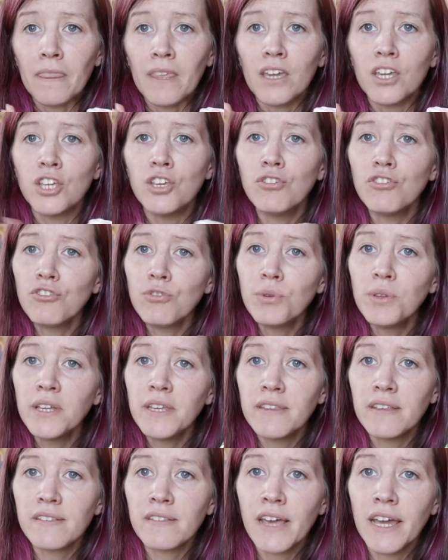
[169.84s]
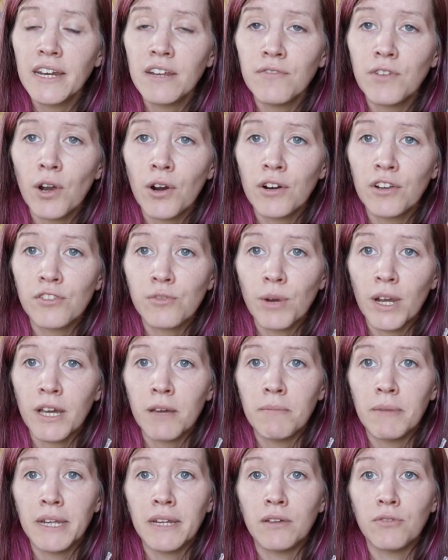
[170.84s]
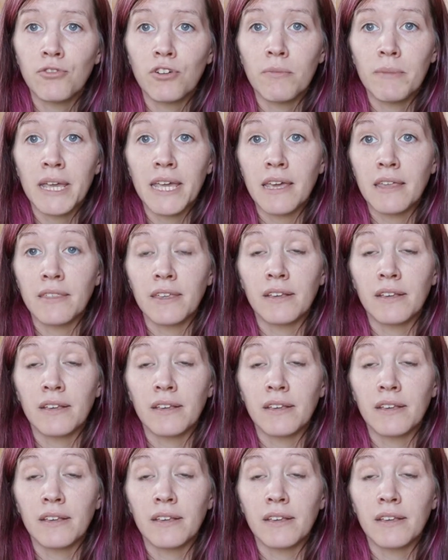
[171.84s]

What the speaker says: Usually this kind of yarn is recommended for making